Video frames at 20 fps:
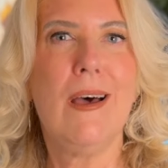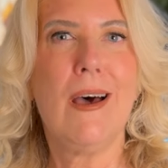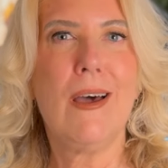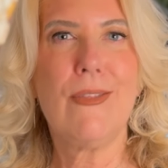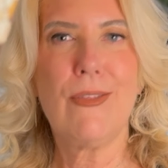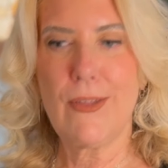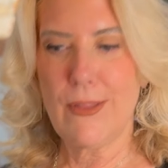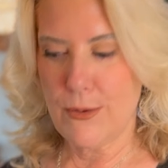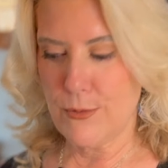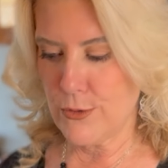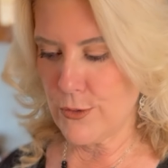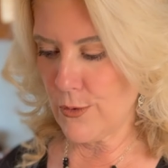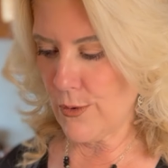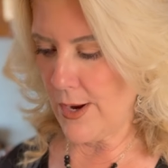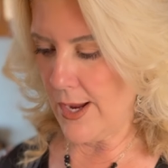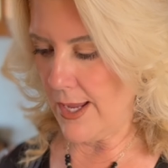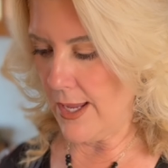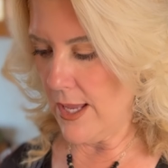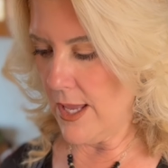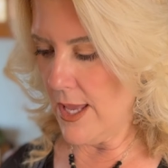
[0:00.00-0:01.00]
I thought that was
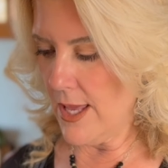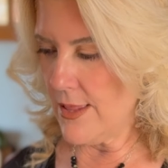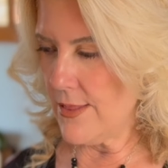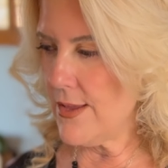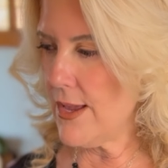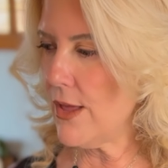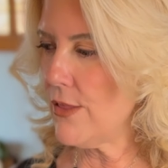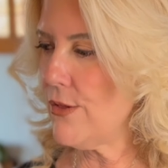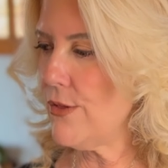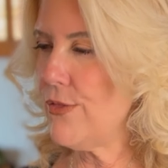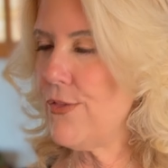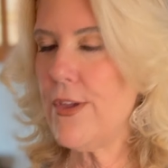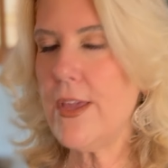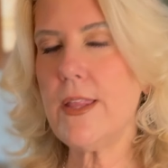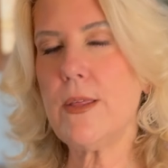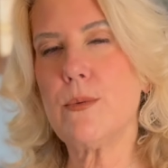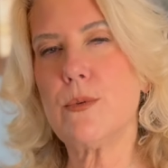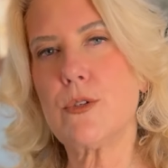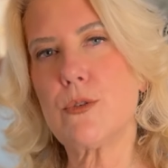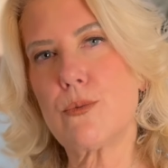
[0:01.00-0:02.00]
great. The other thing
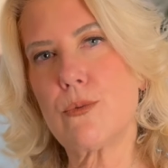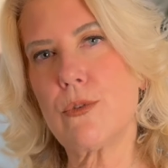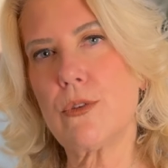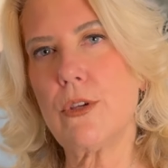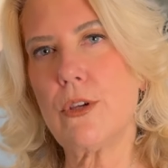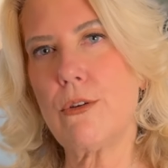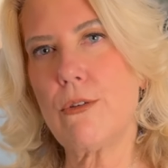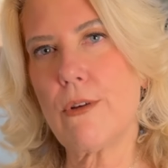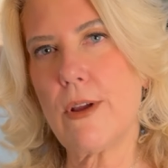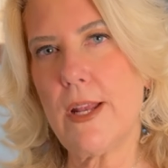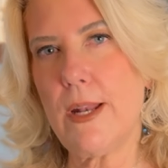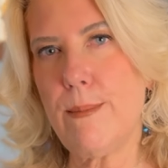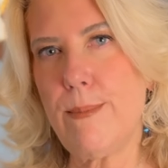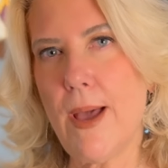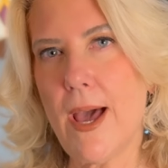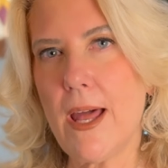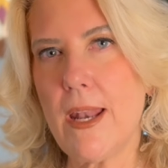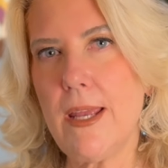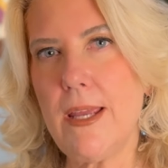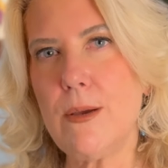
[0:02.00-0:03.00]
that was really great
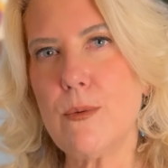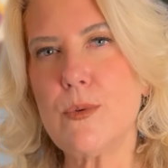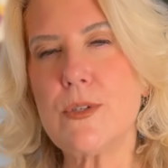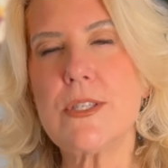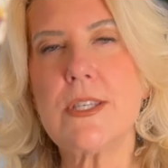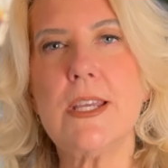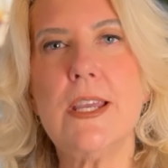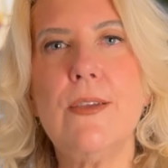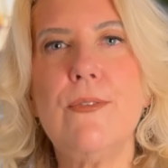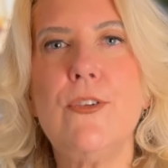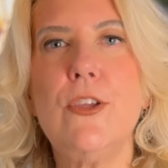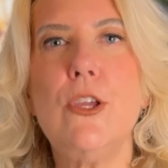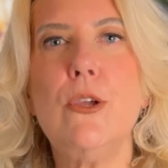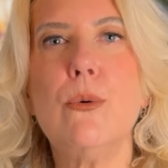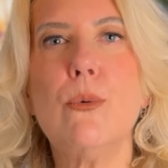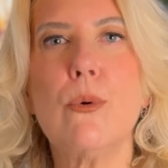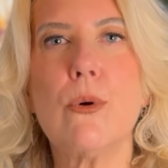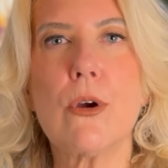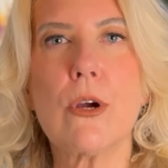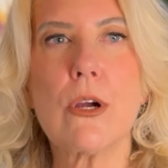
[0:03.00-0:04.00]
about it was if you
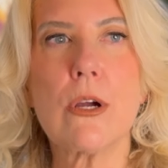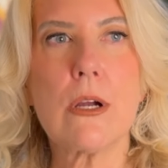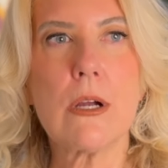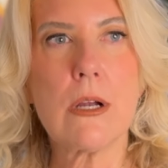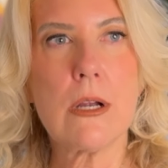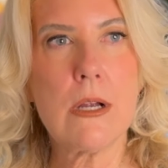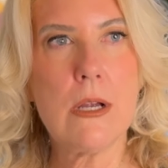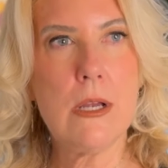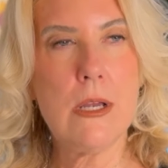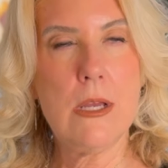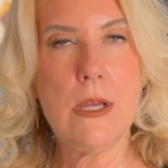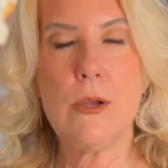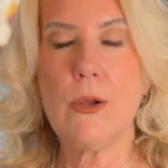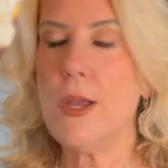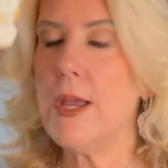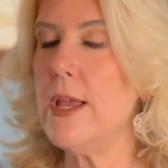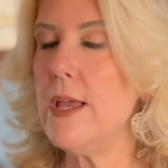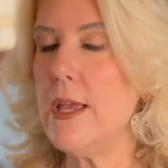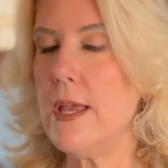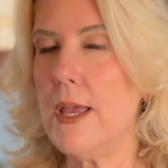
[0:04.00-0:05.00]
were
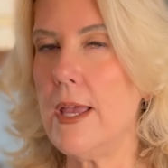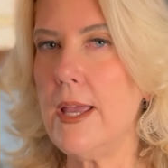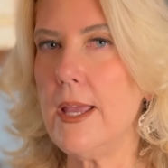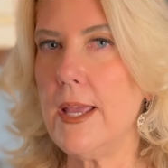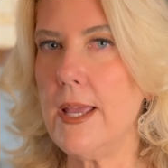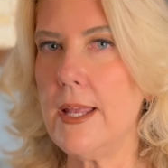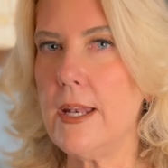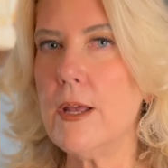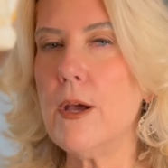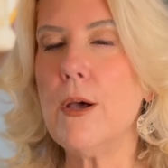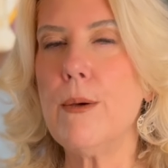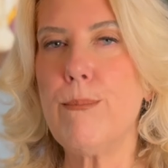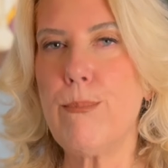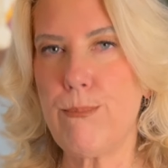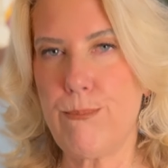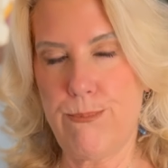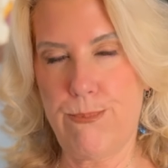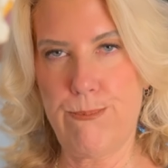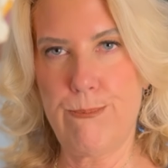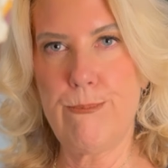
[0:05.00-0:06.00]
in a
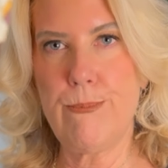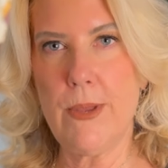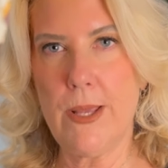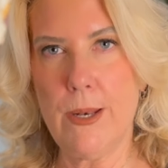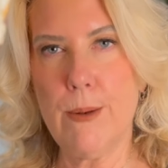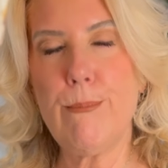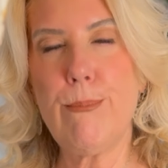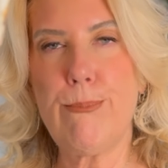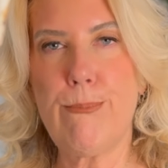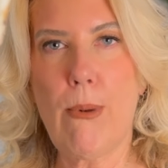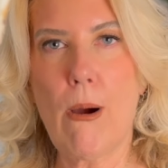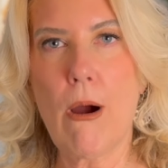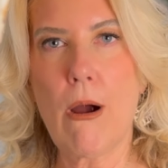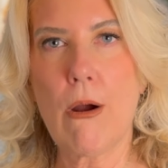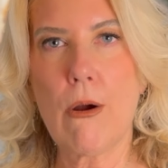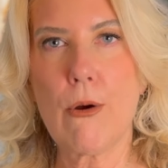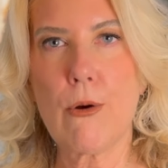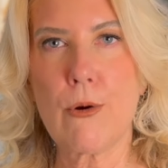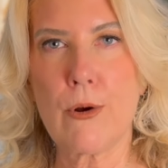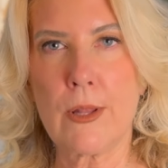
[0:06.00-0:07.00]

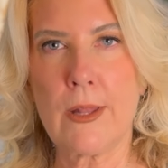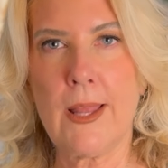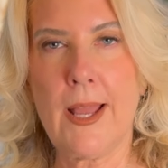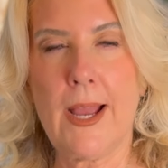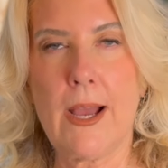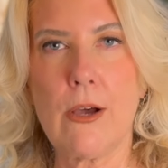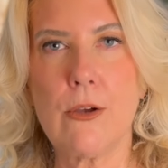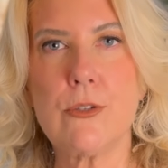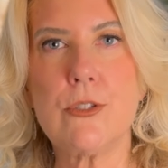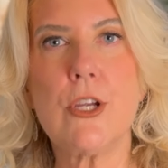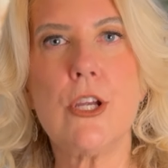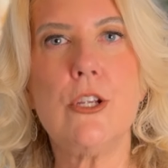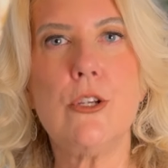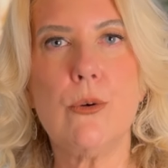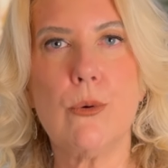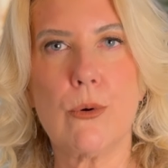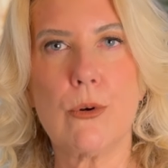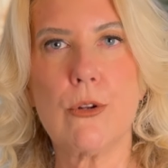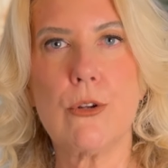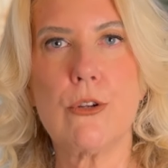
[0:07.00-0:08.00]
bar or a lounge and
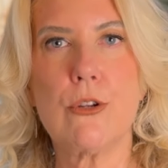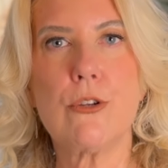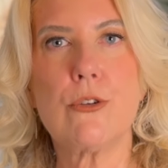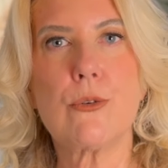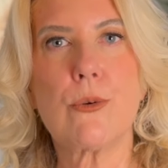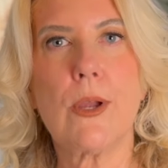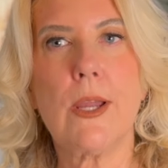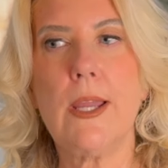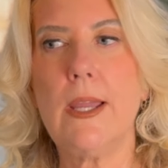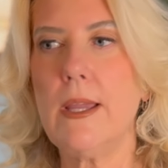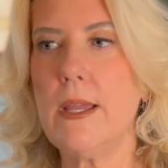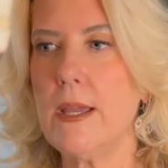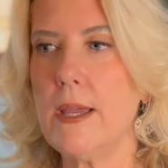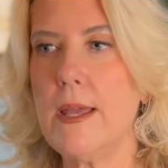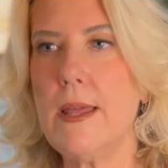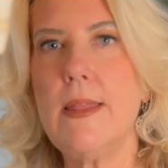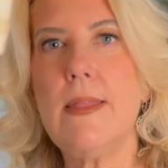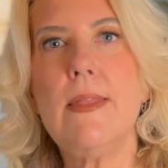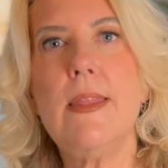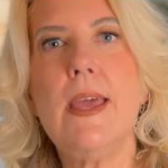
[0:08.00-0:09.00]
you ordered a drink,
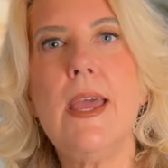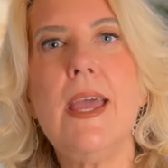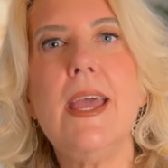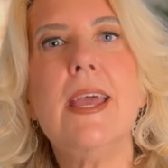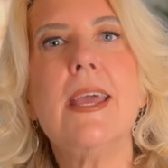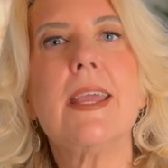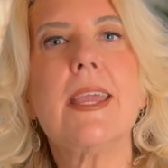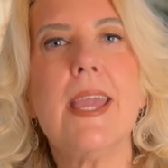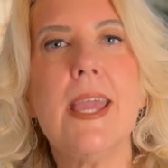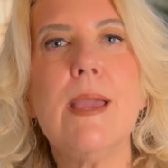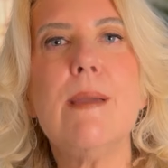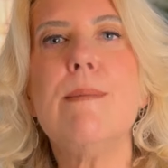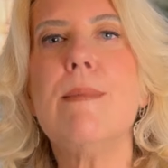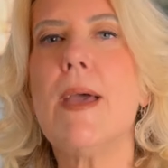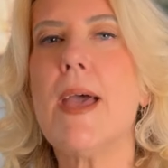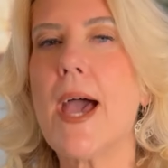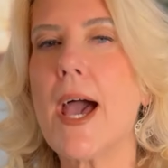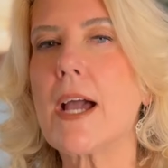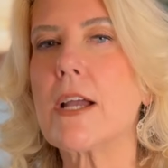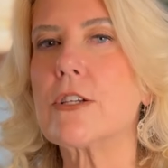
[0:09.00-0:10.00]
it came
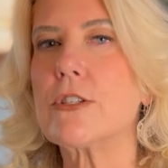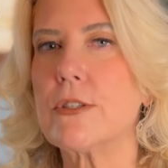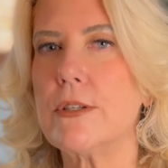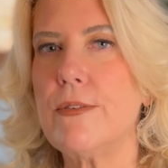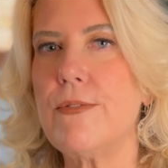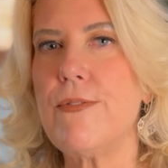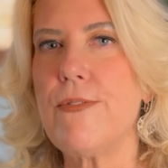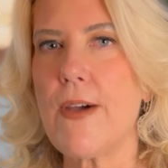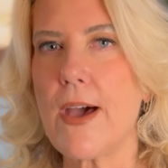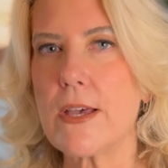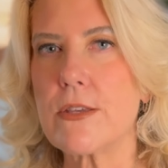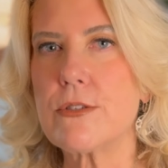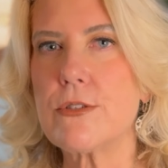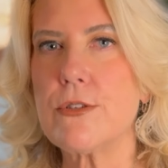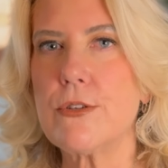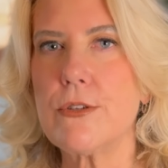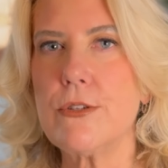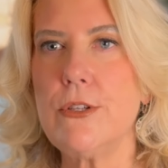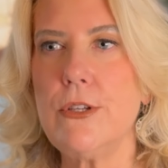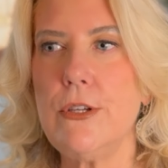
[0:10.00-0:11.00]
actually
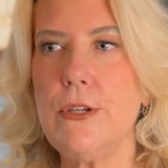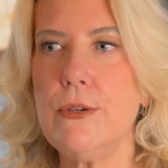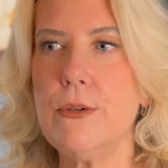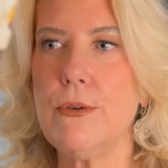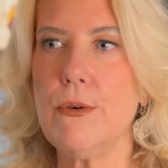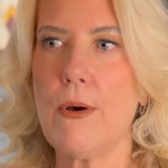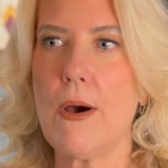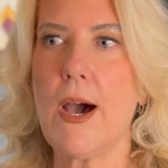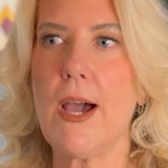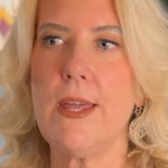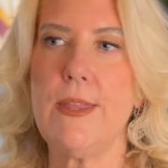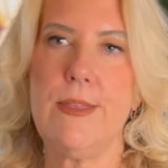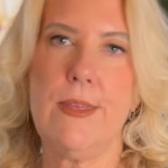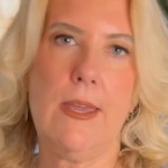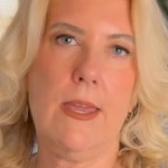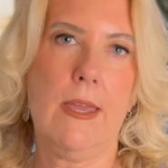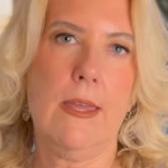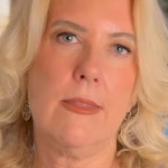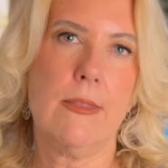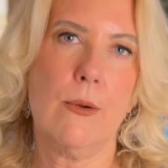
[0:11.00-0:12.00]
faster to you, I
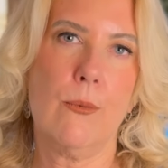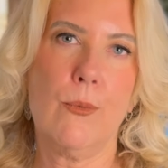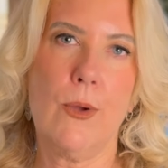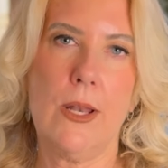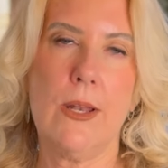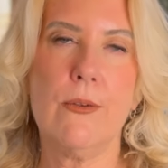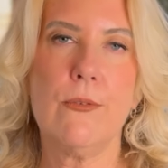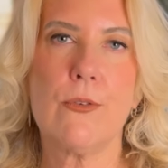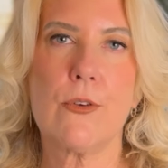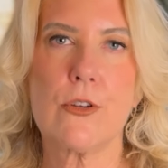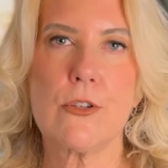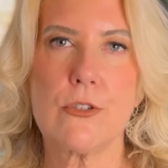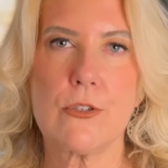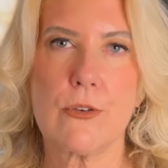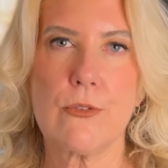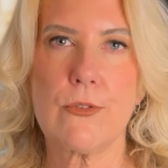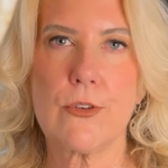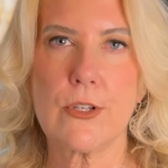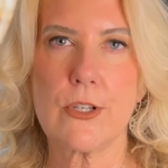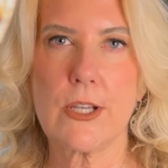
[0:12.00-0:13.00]
think, than waiting for a
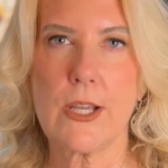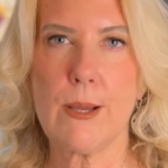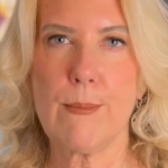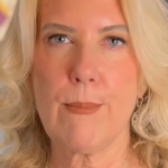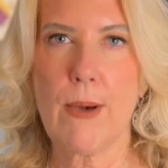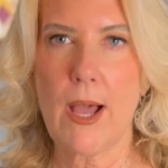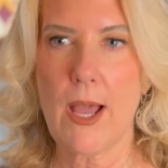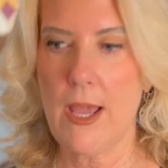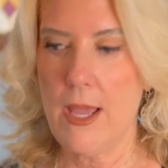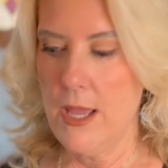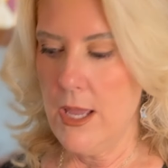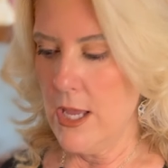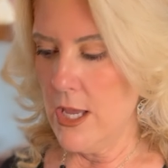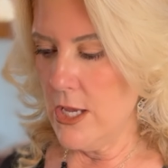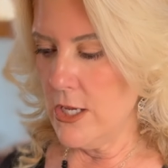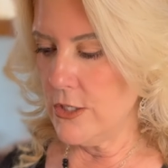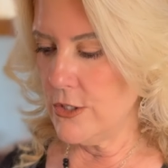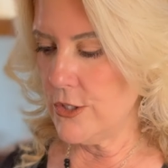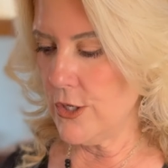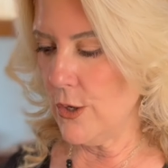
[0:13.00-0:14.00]
server to come by.
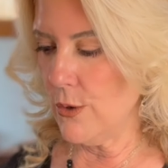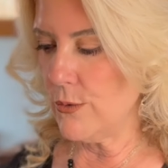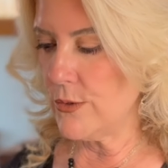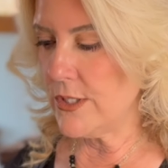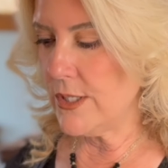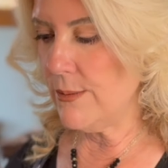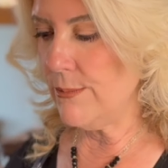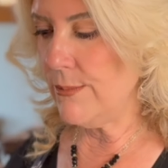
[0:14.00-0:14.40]
So to